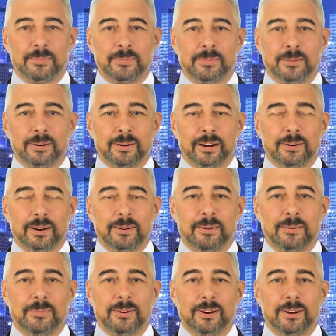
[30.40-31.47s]
and Bgogo is
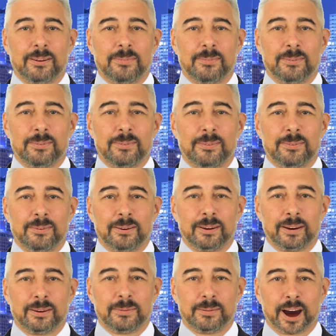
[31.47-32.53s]
one of them.
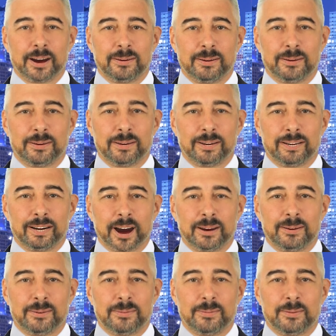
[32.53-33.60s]
Read more on the
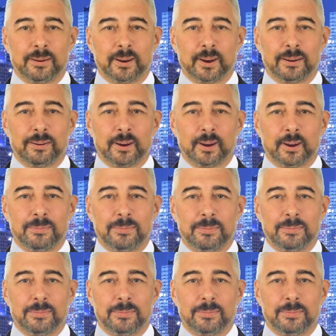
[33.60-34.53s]
website, CoinItAll.